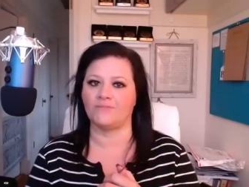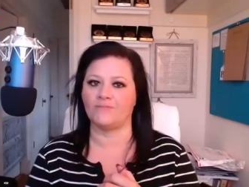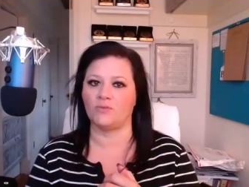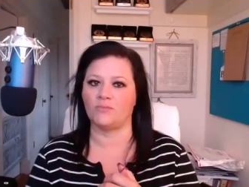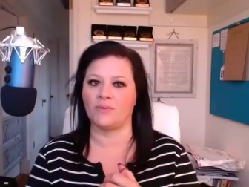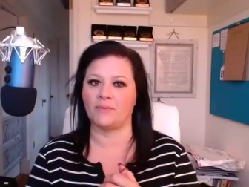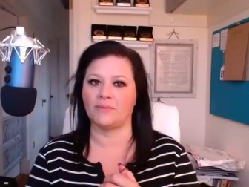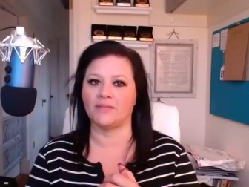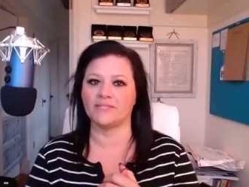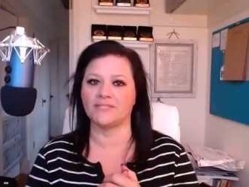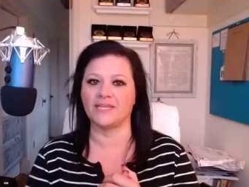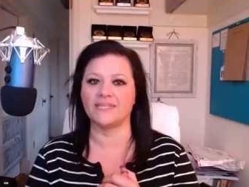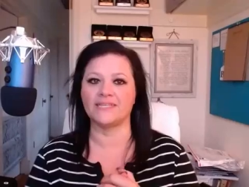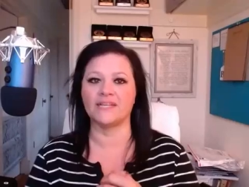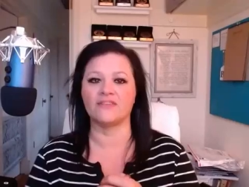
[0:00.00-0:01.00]
You'll be able
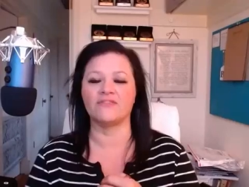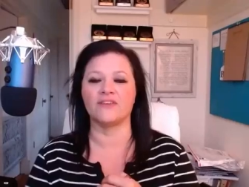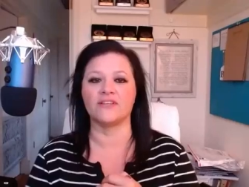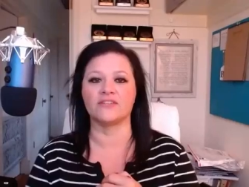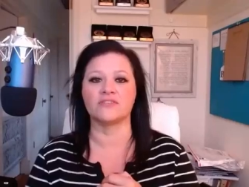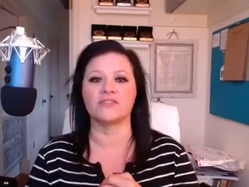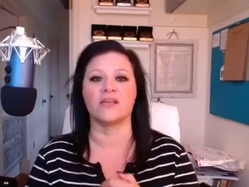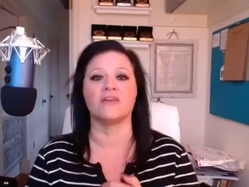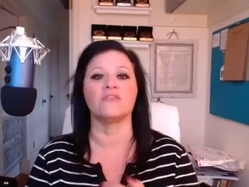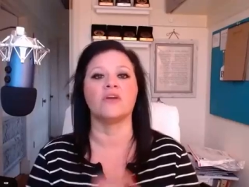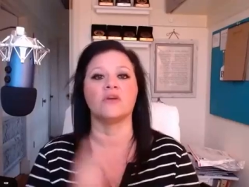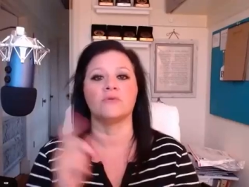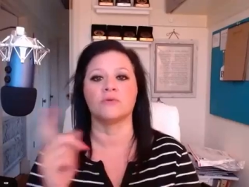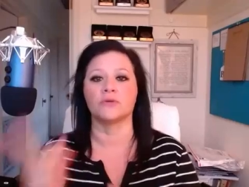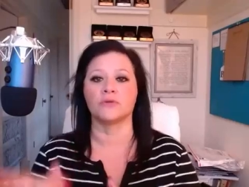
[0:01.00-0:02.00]
to identify yourself.
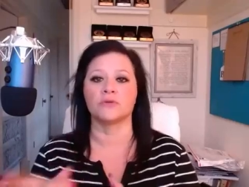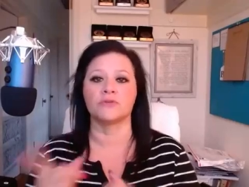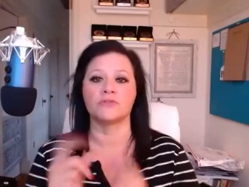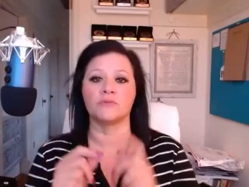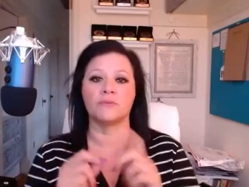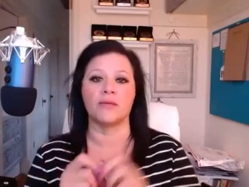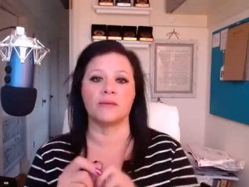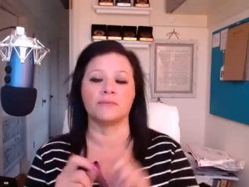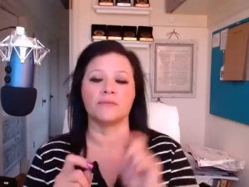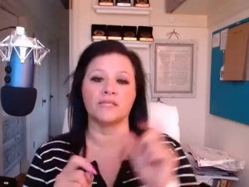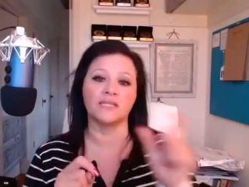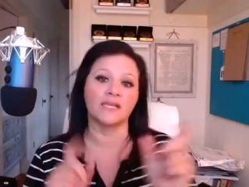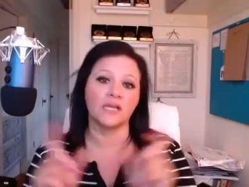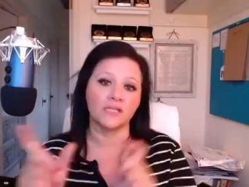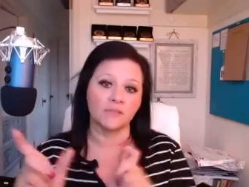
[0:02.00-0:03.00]
Recruiters will be able to
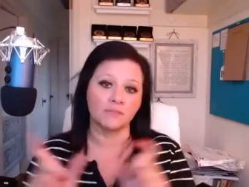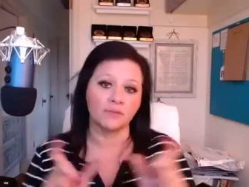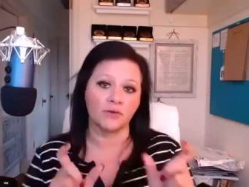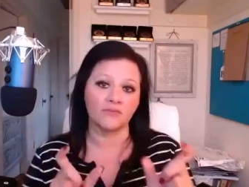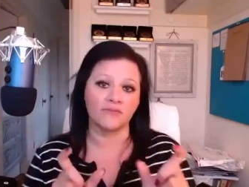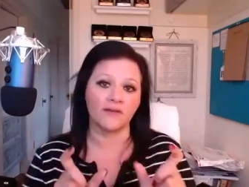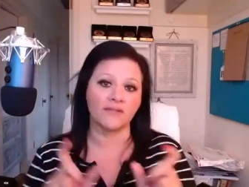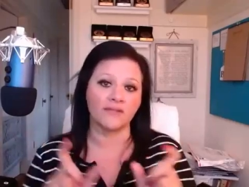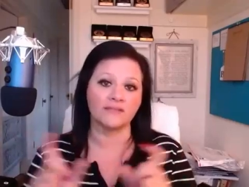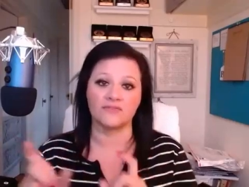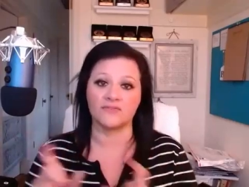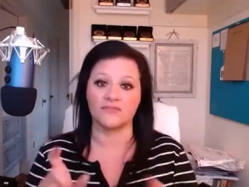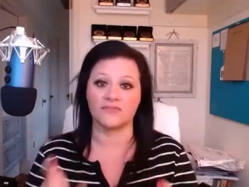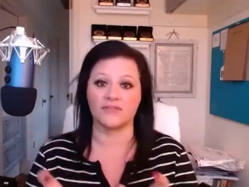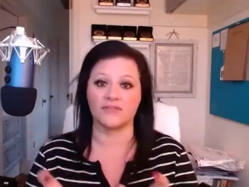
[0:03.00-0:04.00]
click on the profiles
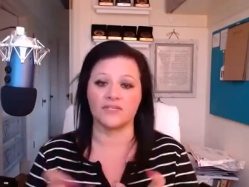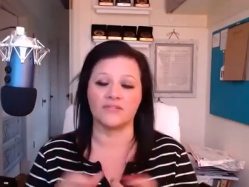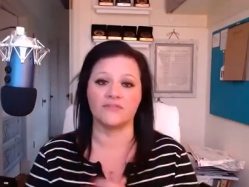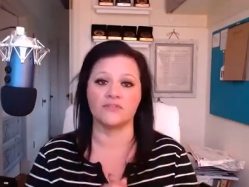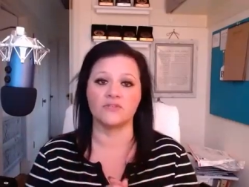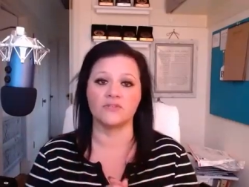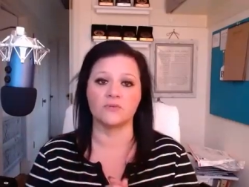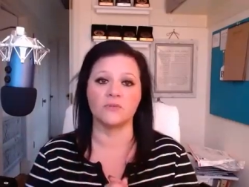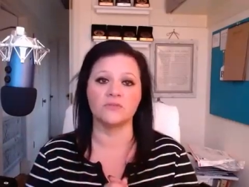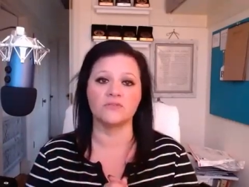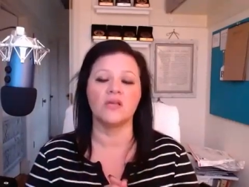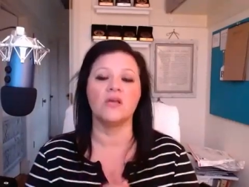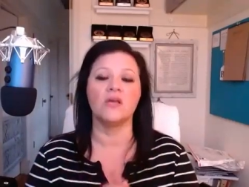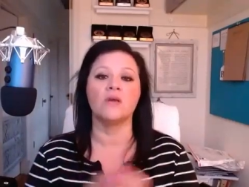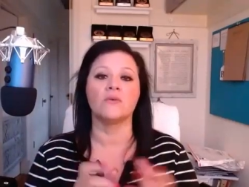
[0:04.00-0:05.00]
of different
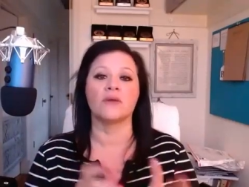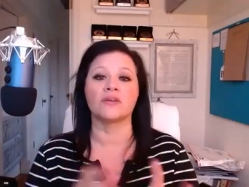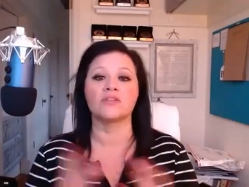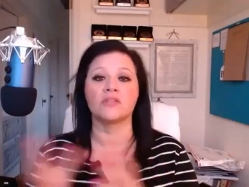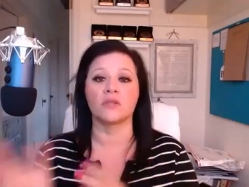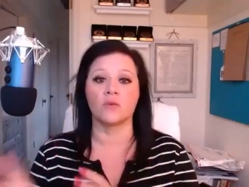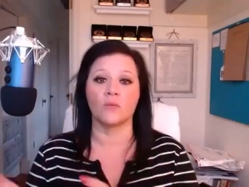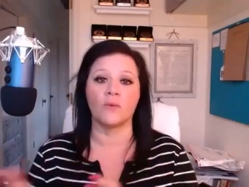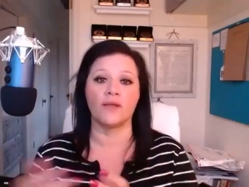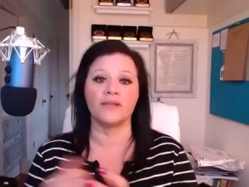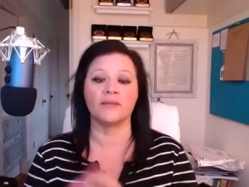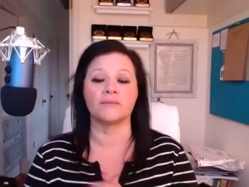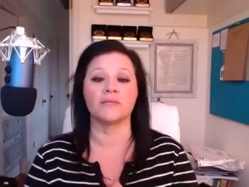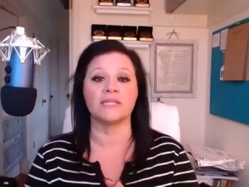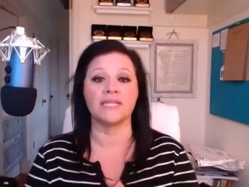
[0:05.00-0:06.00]
individuals. We're actually going to
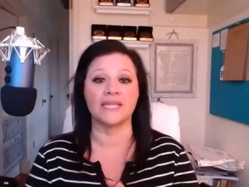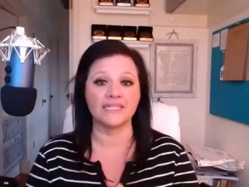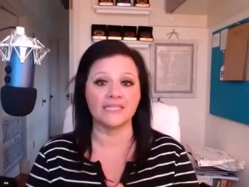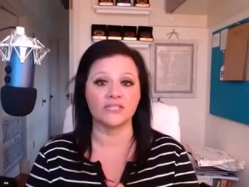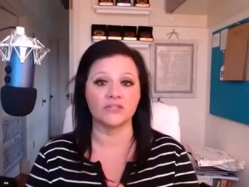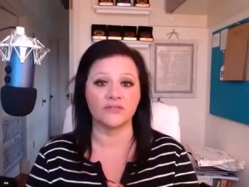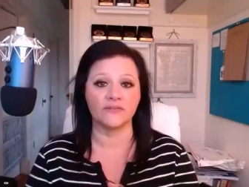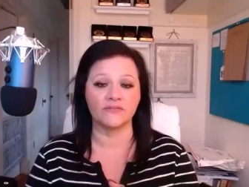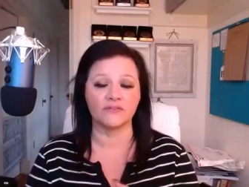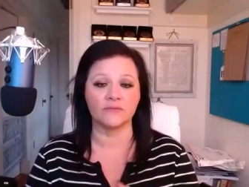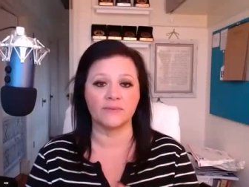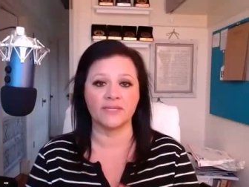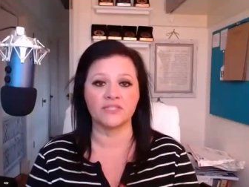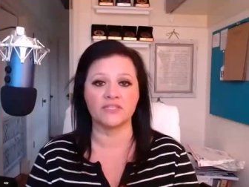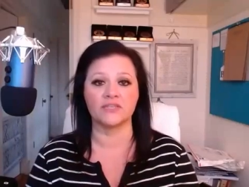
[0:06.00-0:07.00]
wind up collecting your
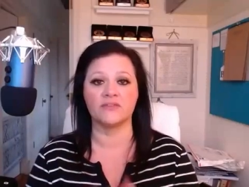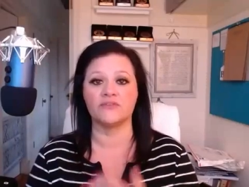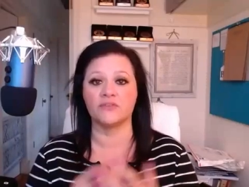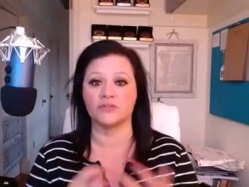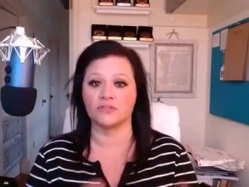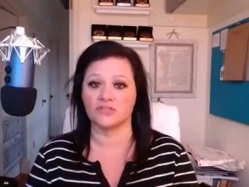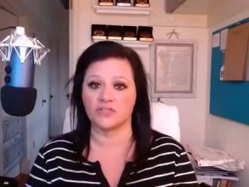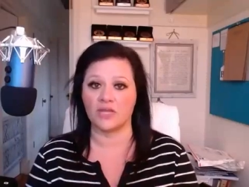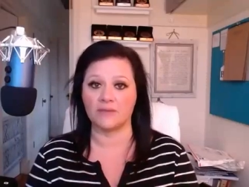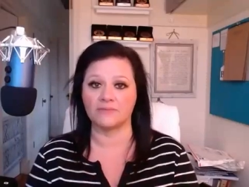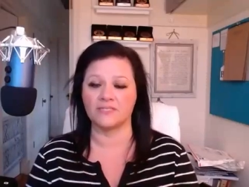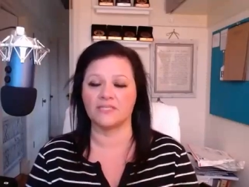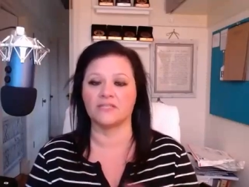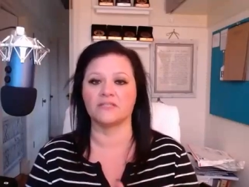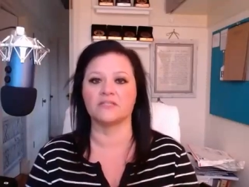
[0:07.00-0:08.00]
information if you're a
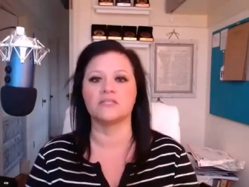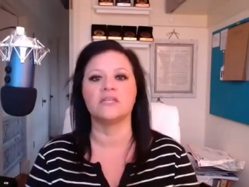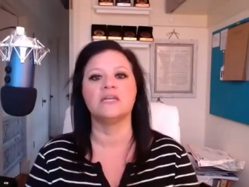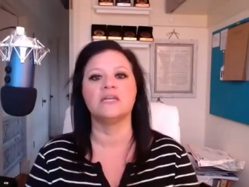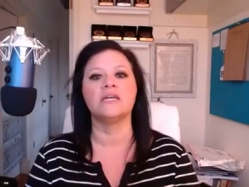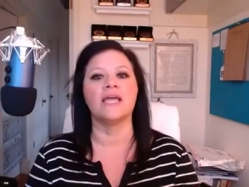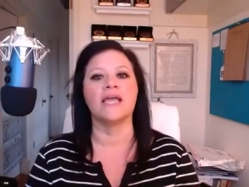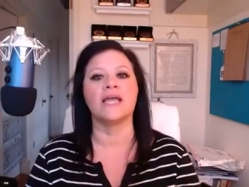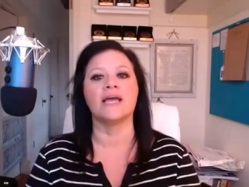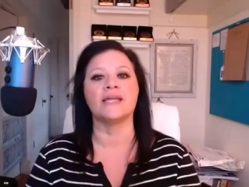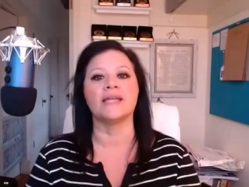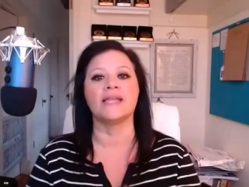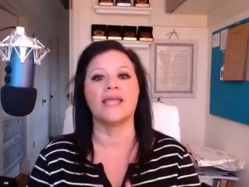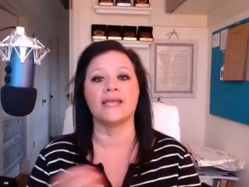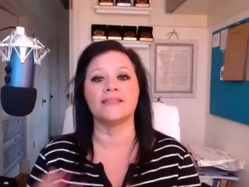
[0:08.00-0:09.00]
job seeker
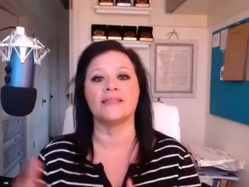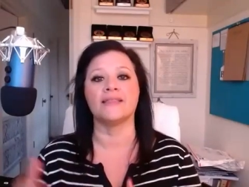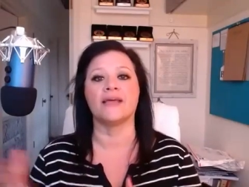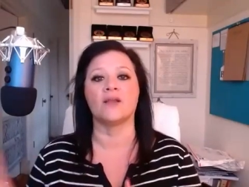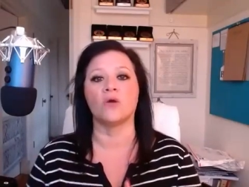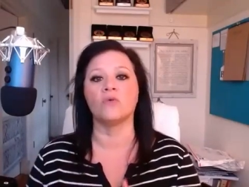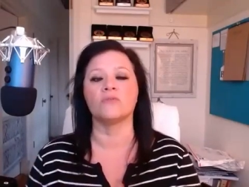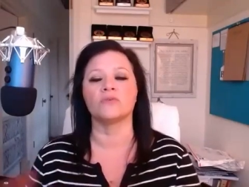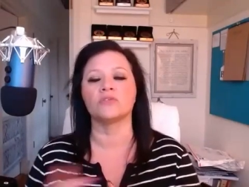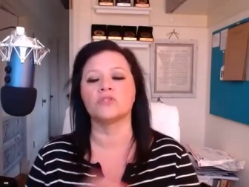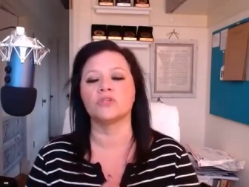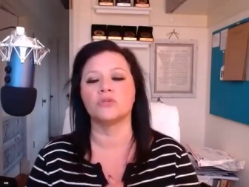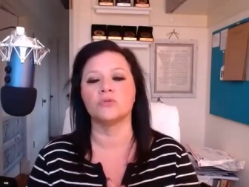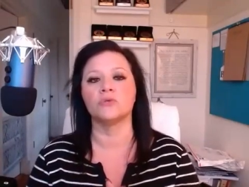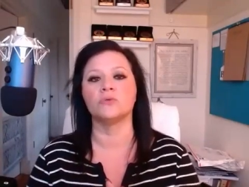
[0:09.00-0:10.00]
and hand that over
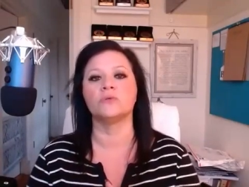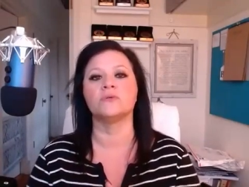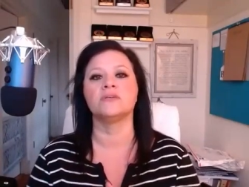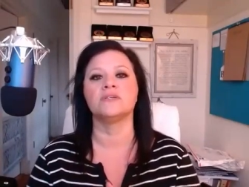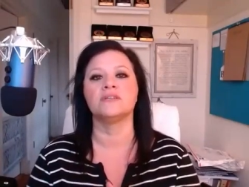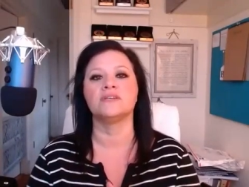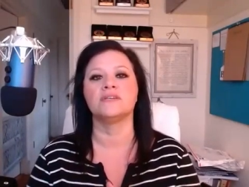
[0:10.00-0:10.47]
to